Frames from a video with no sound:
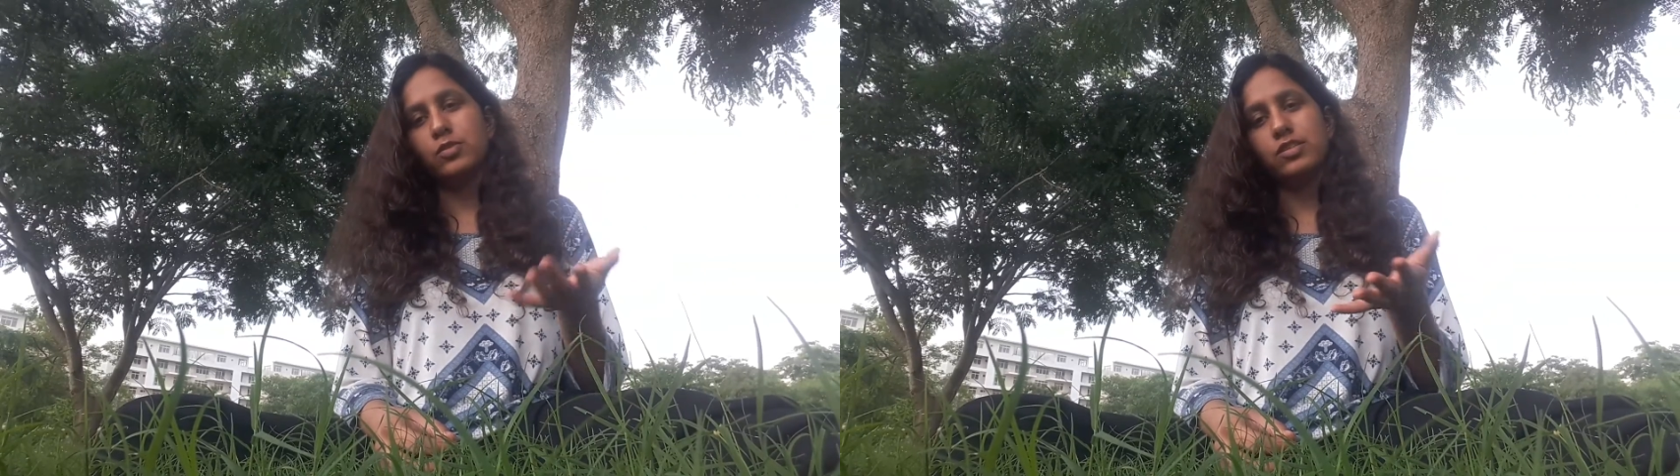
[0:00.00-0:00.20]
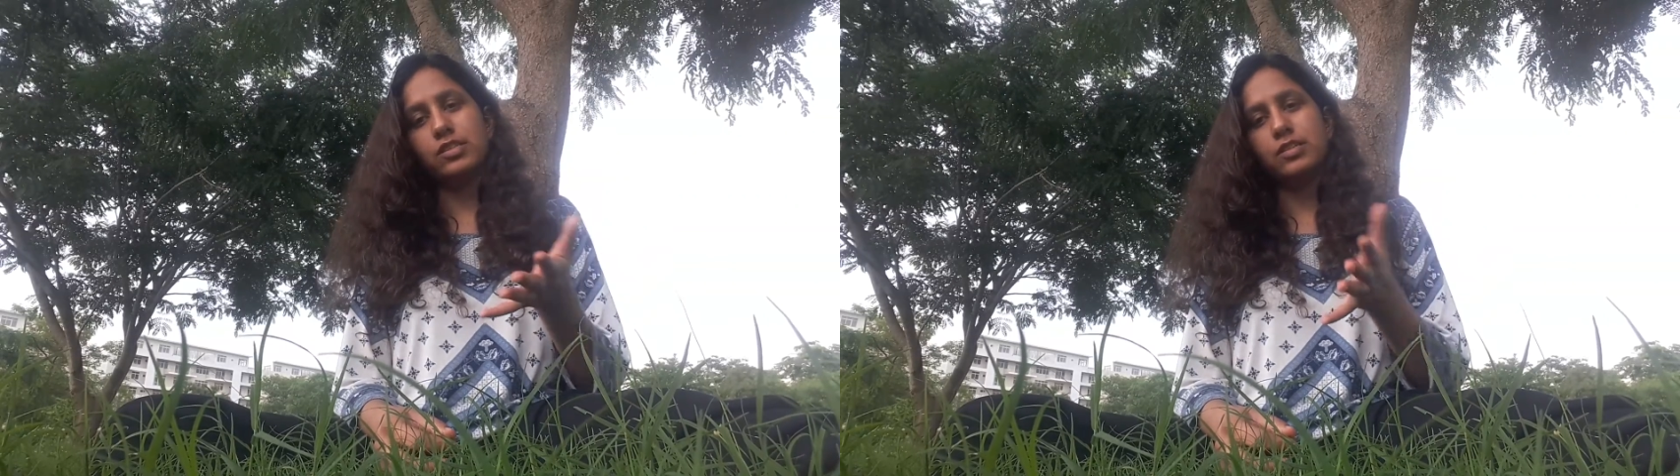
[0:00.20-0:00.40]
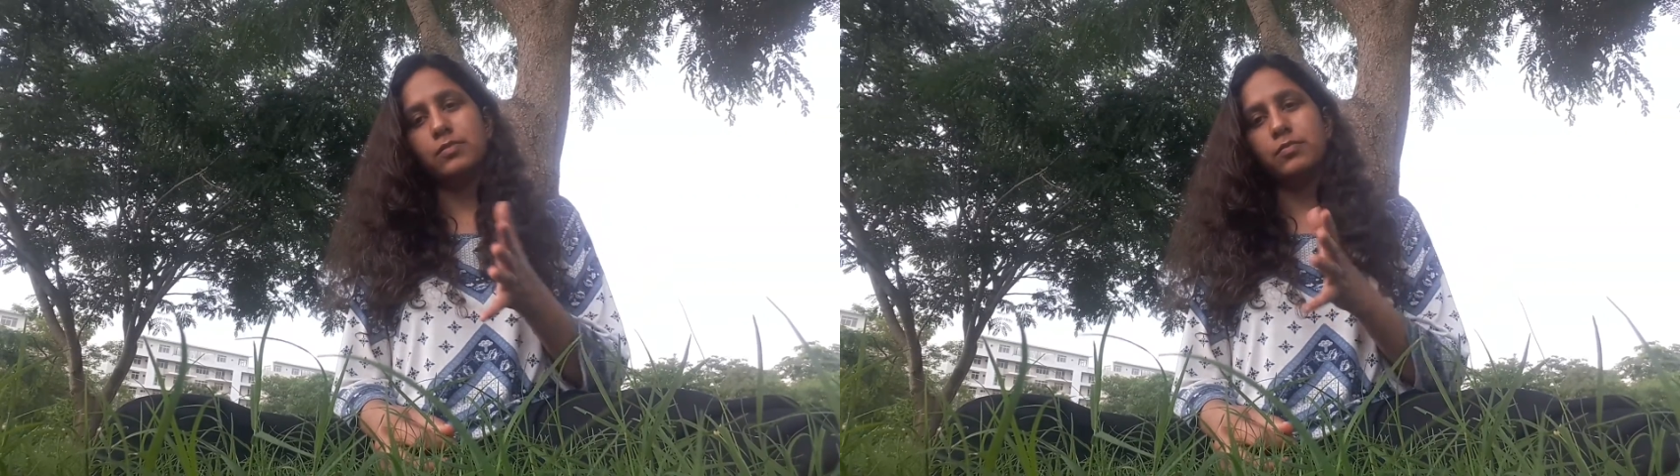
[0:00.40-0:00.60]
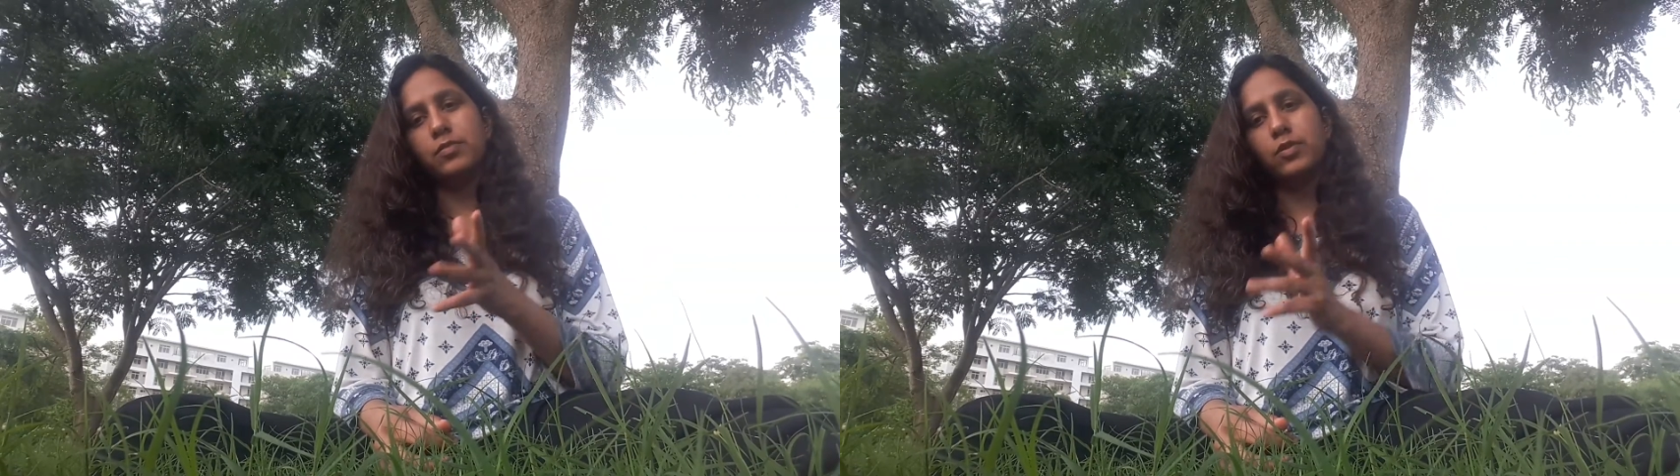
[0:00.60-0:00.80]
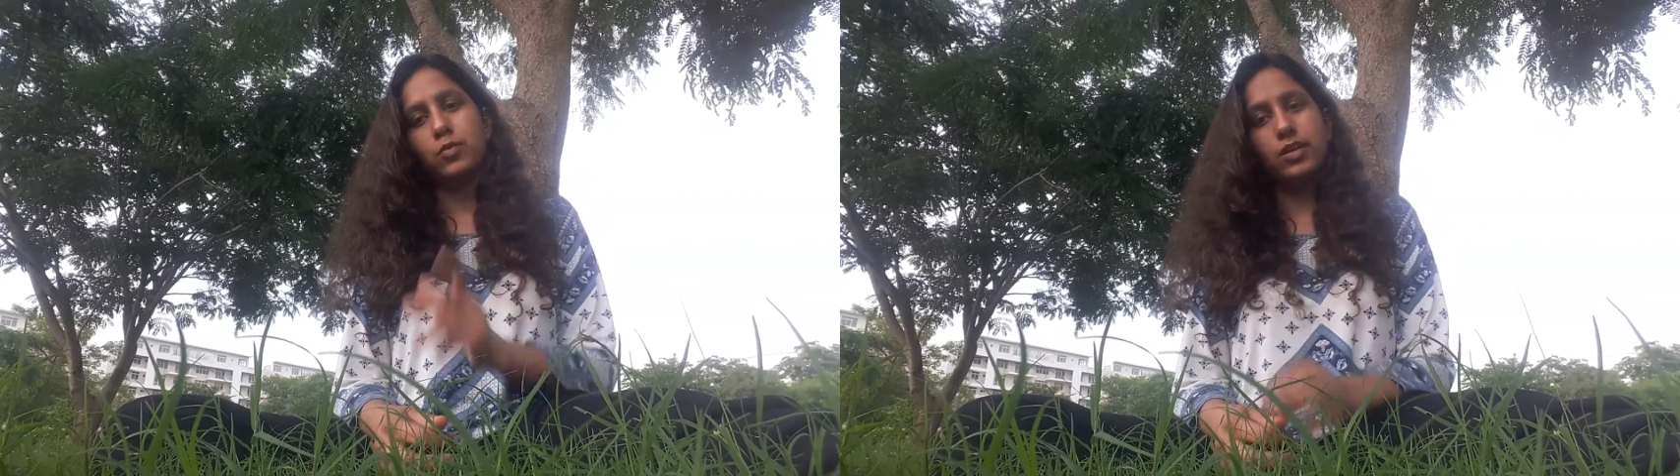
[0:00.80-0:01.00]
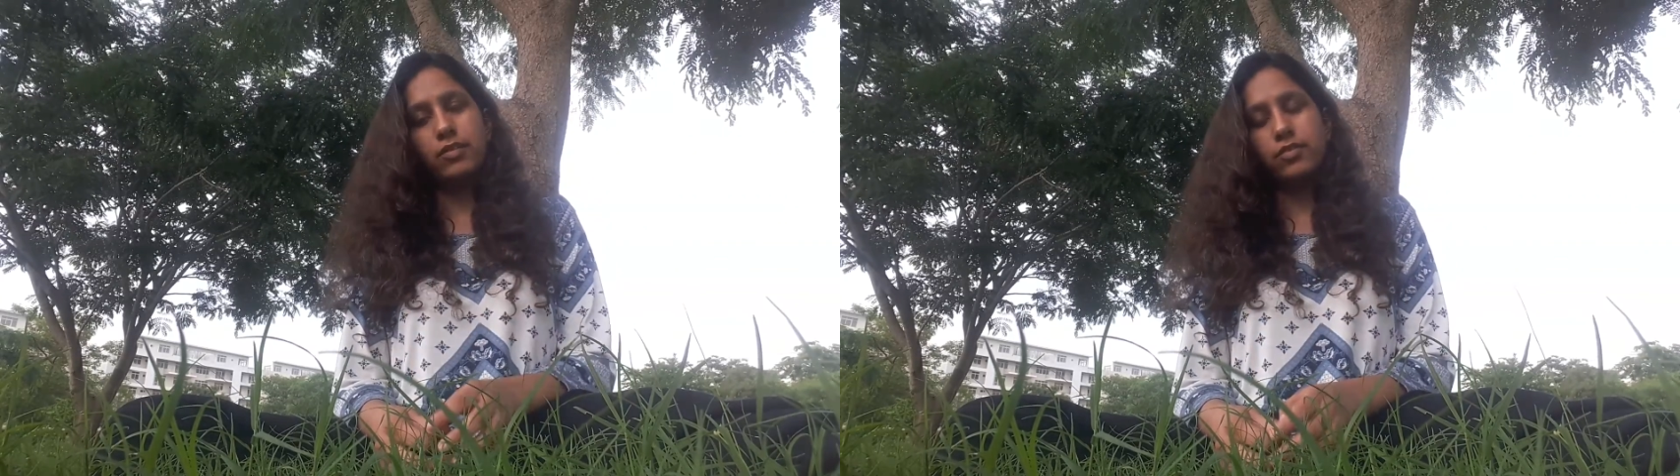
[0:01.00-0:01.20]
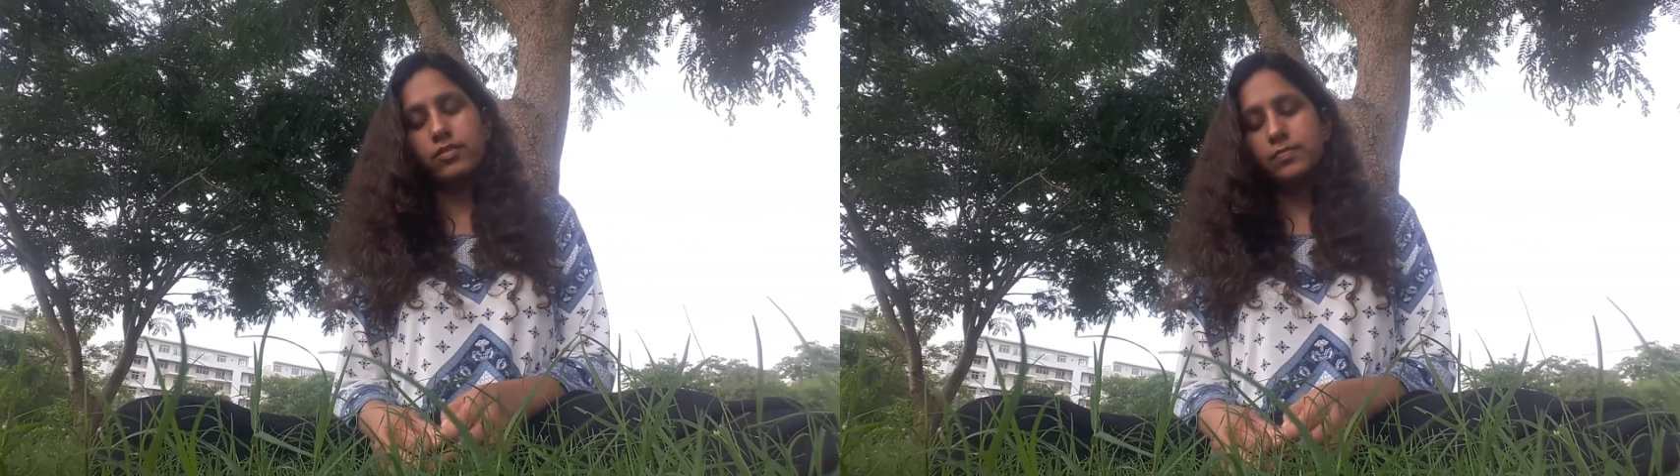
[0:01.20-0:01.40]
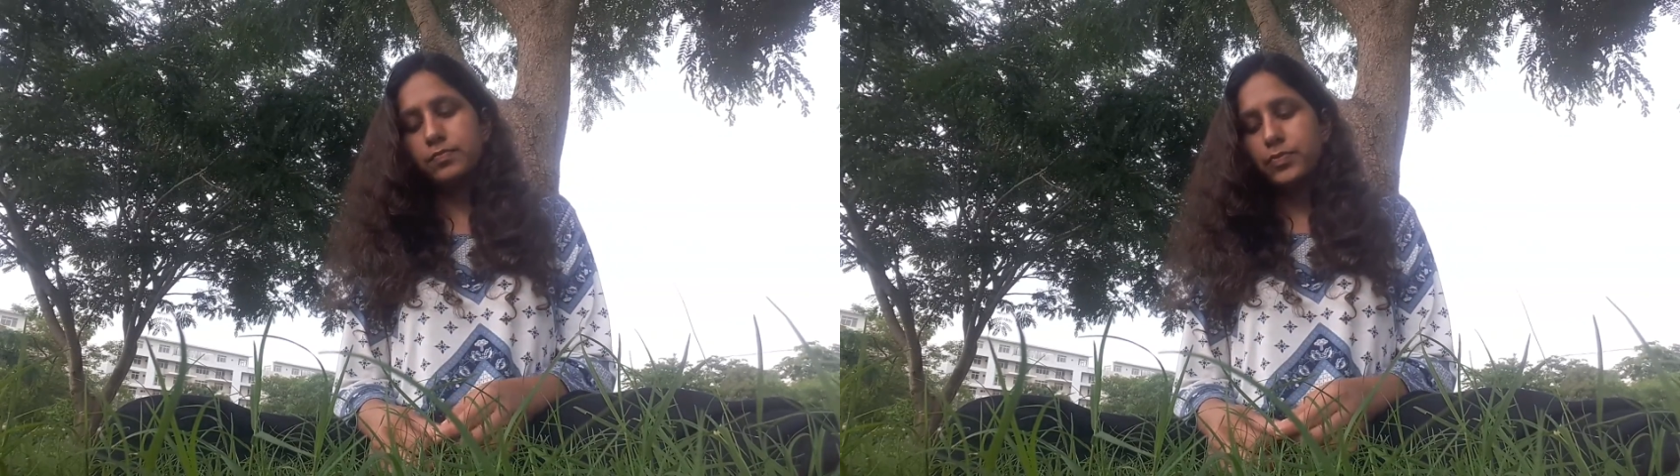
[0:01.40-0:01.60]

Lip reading: wisdom, the whatever,